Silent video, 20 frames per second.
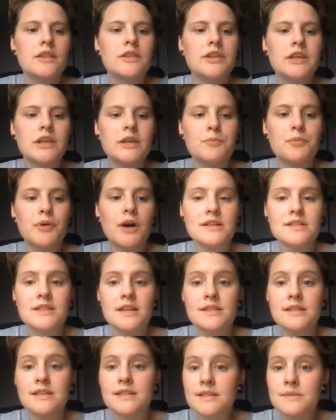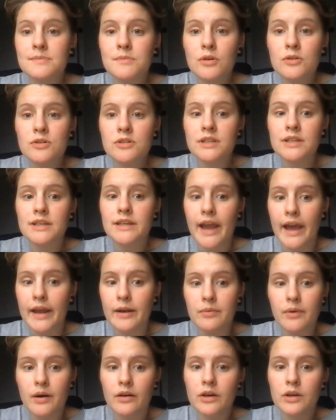The process is mostly
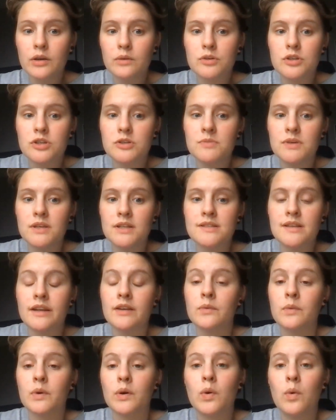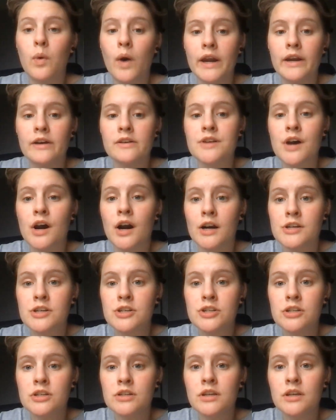catabolic, which means that it requires
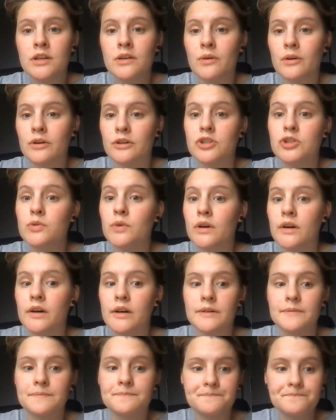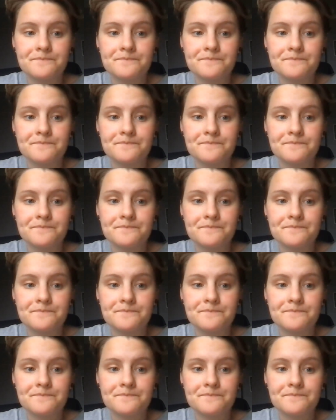oxygen in order to occur.